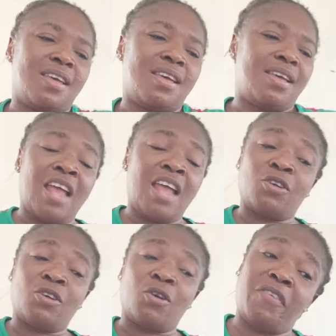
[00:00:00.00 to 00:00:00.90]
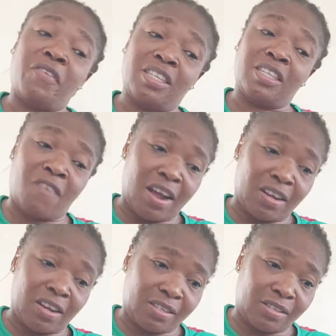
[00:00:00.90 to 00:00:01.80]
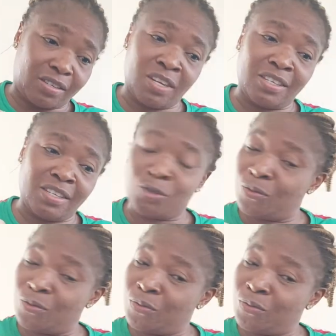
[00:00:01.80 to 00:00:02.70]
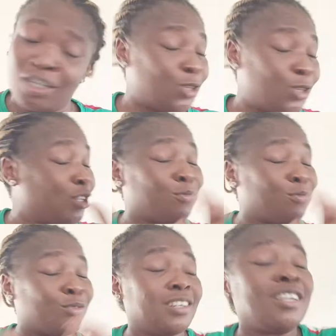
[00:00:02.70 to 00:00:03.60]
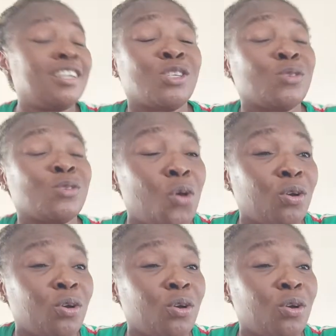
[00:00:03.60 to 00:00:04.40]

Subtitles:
let us face facts on this YouTube street. This YouTube street is sweet, oh.